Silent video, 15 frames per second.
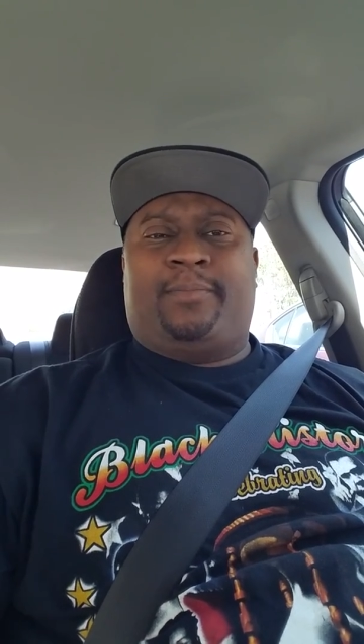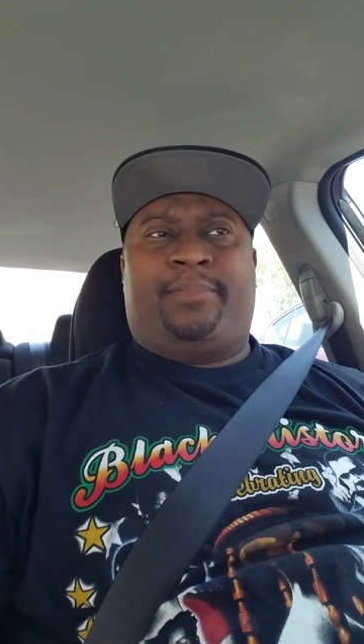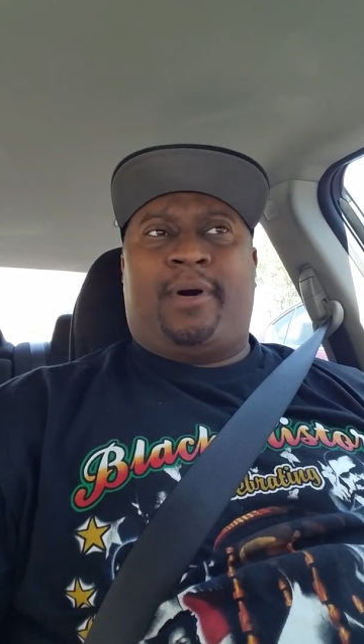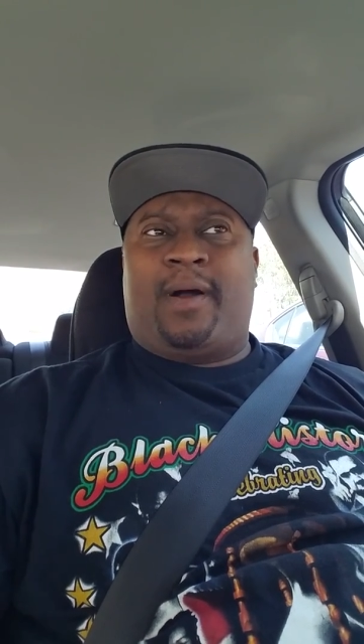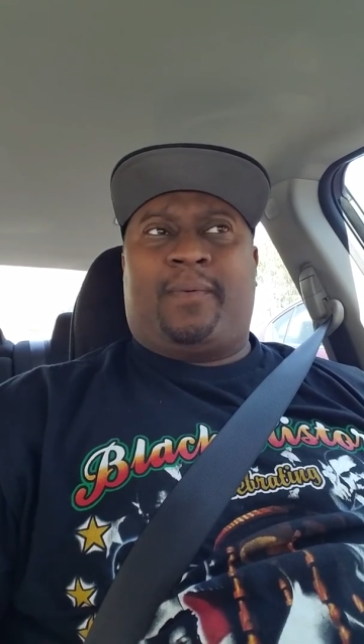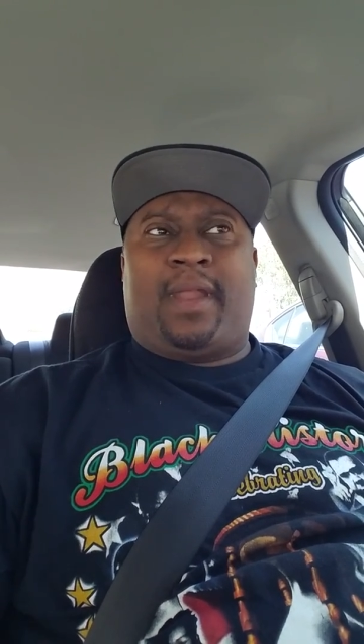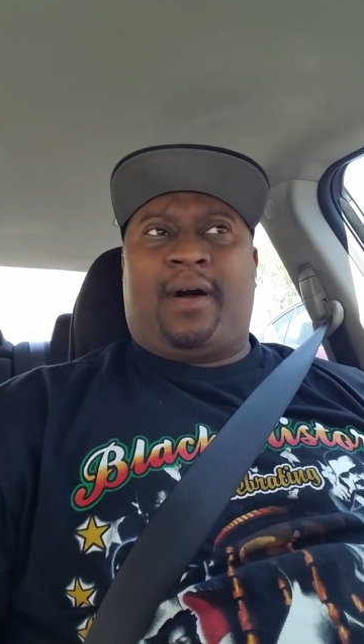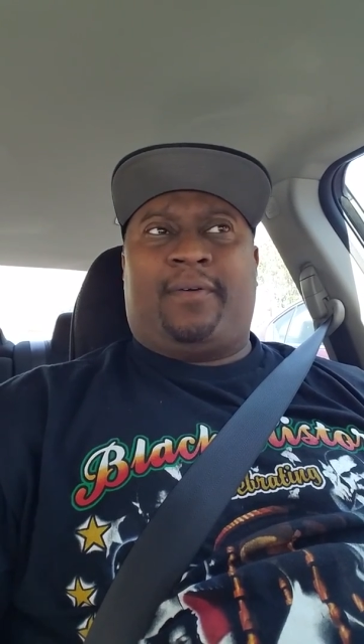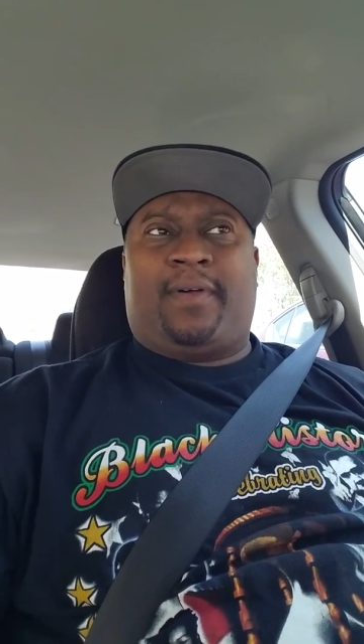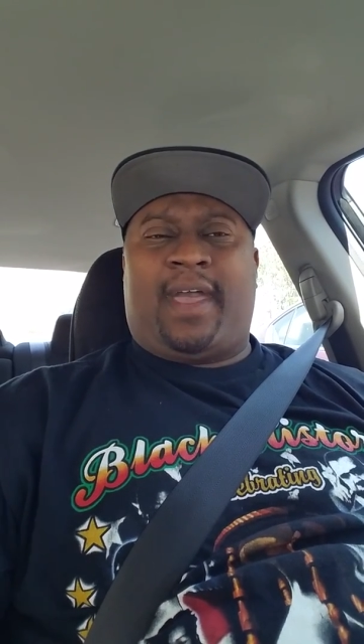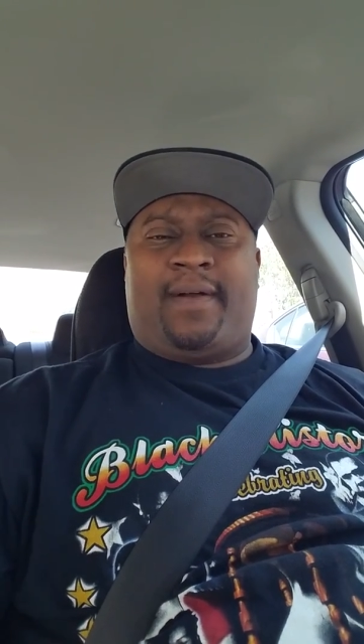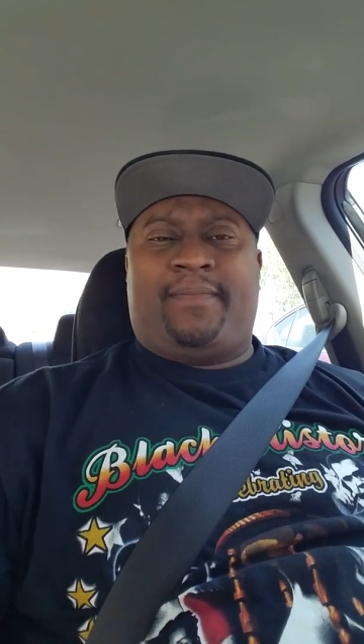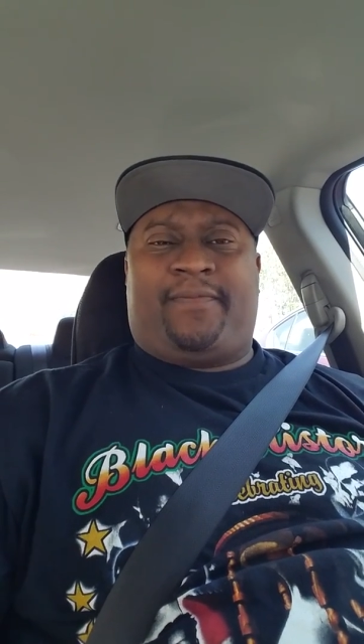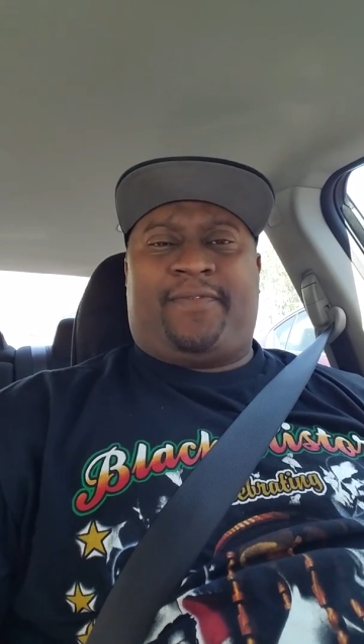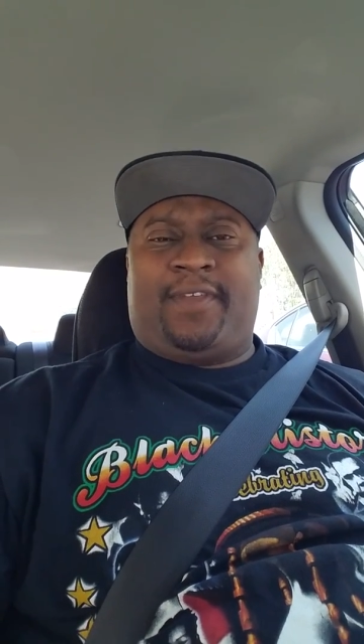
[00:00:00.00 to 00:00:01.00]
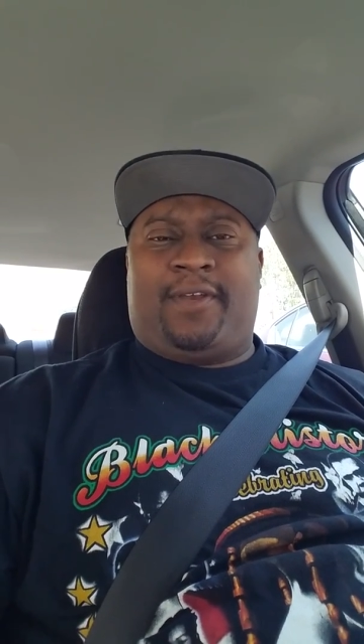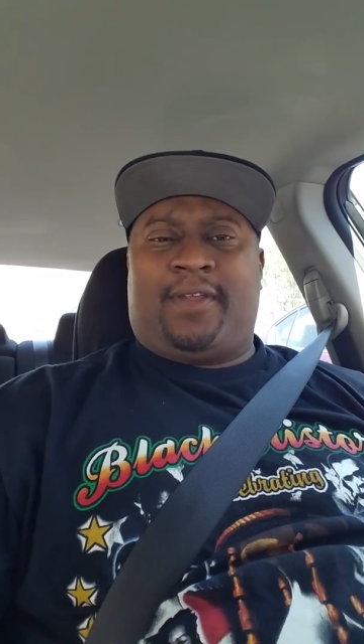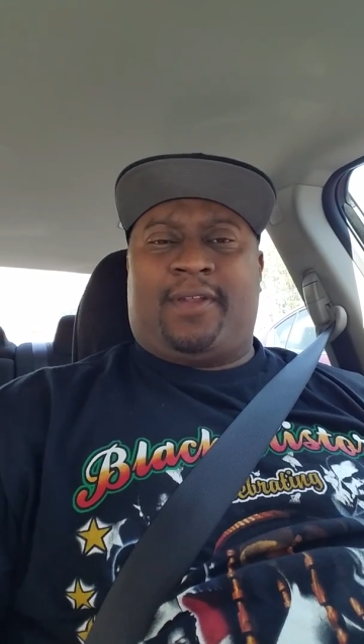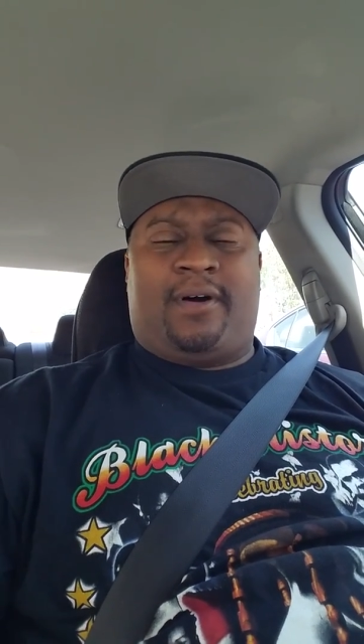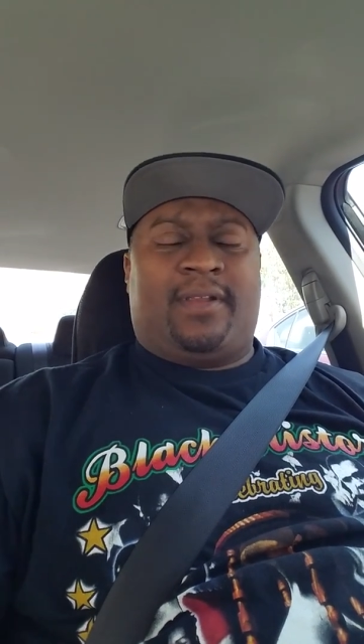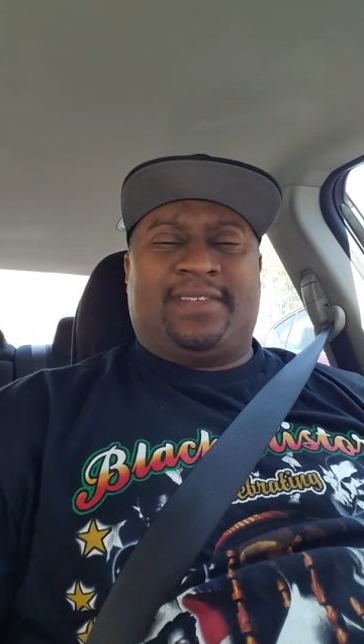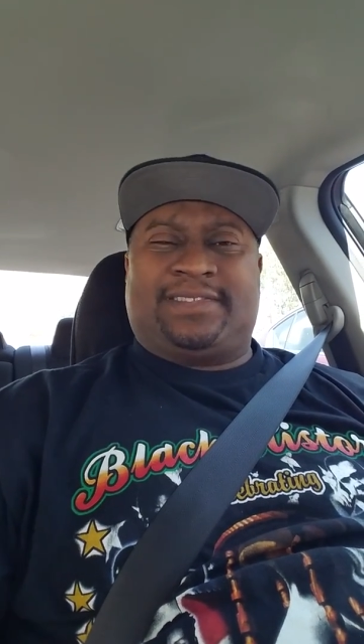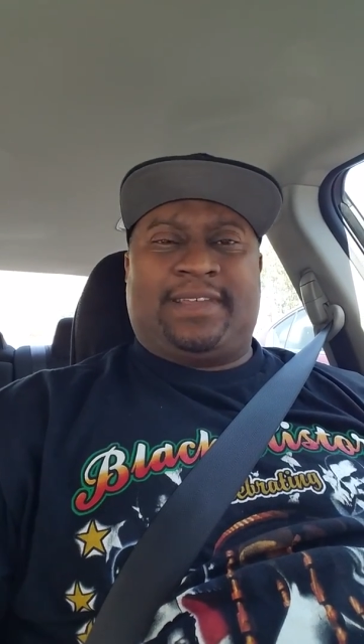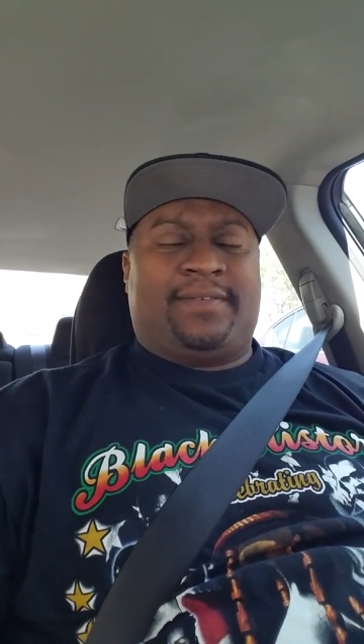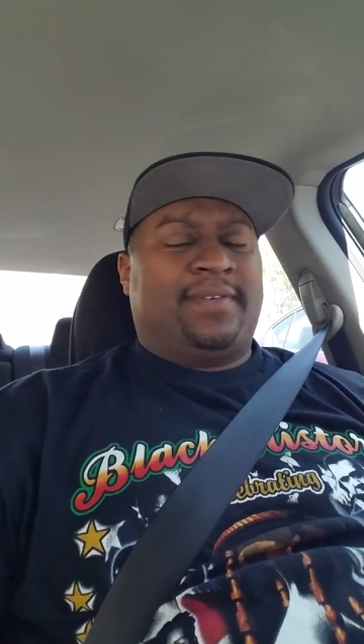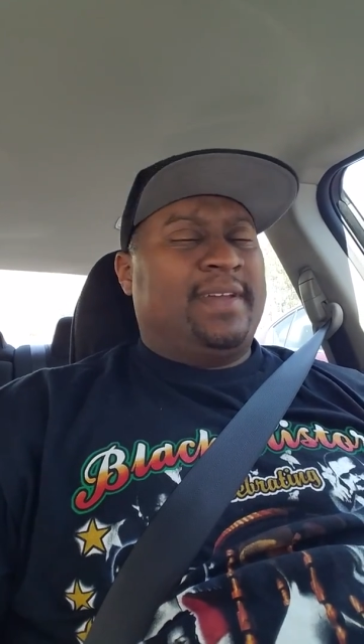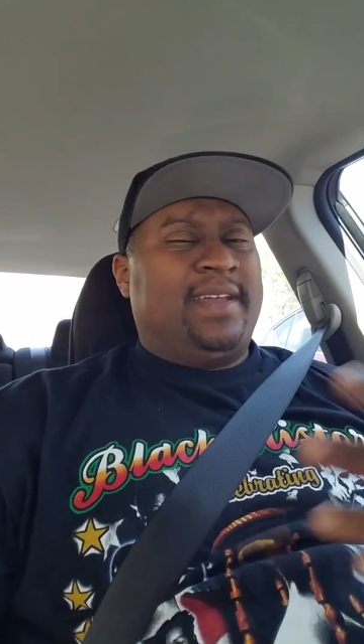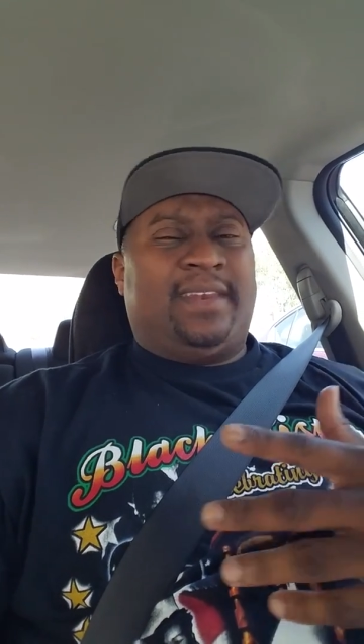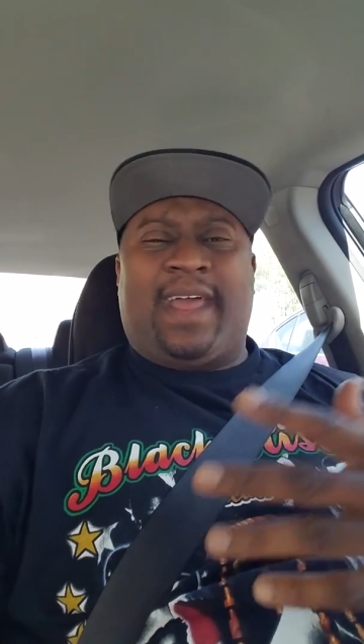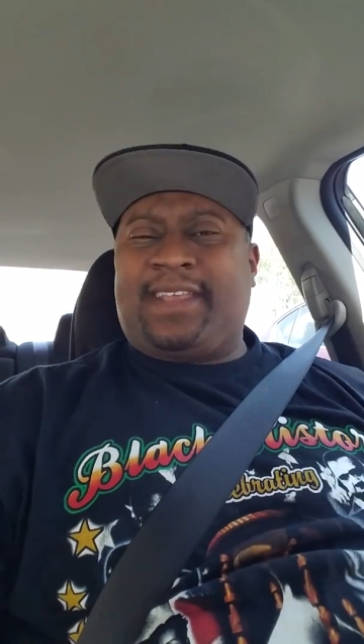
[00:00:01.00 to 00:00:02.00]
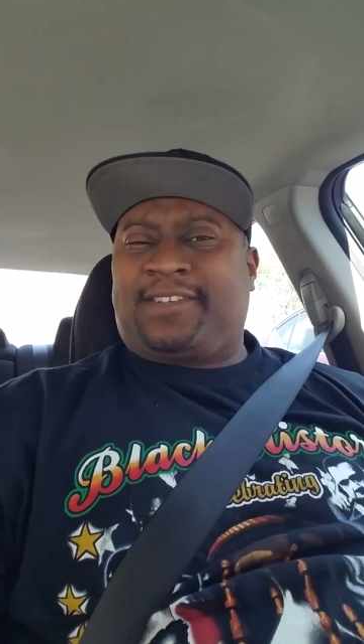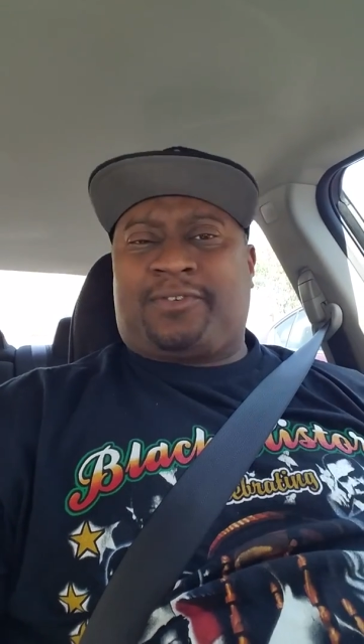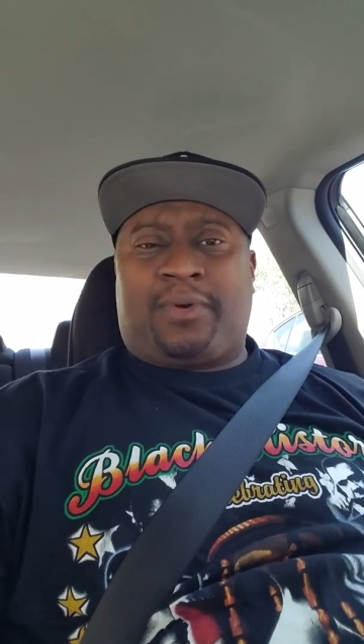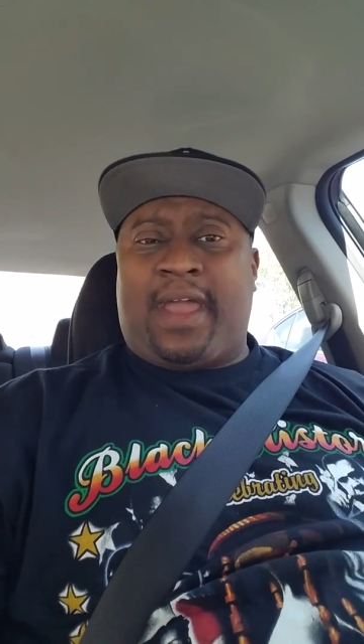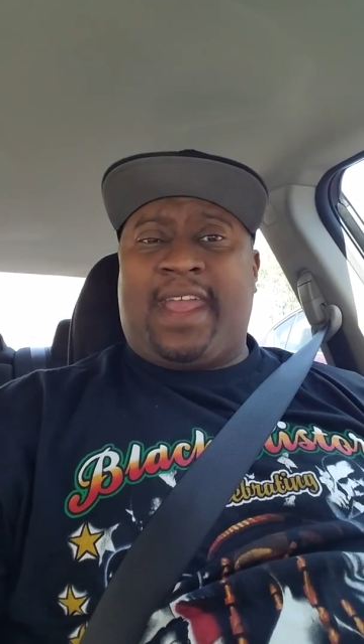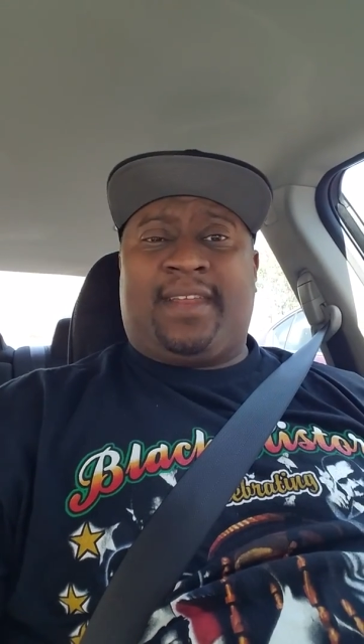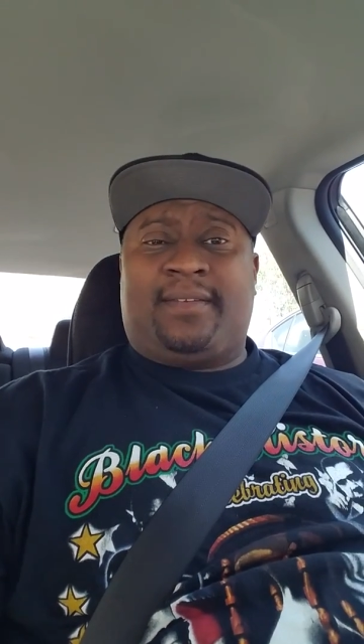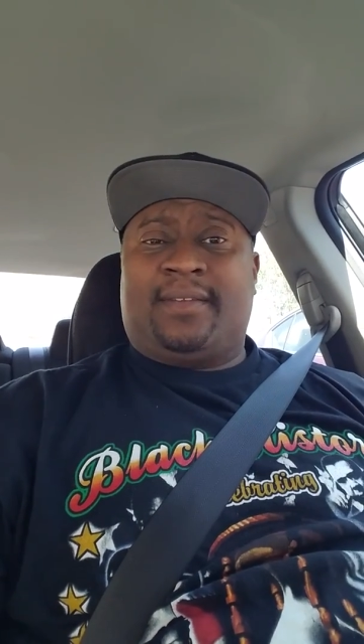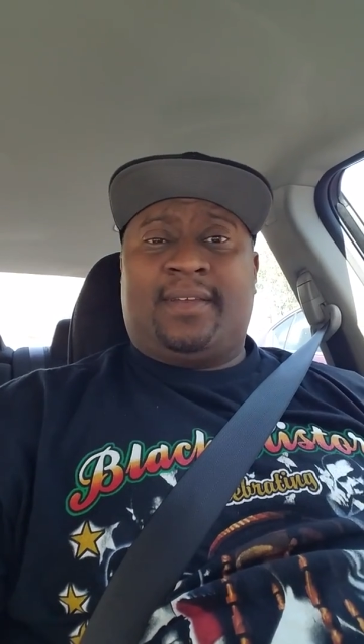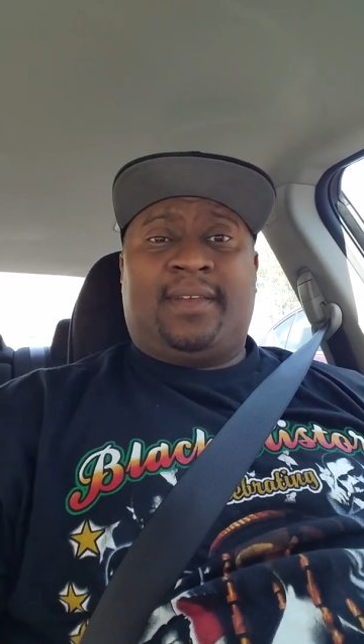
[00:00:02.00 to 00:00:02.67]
BART without having fear and all this stuff. That's great.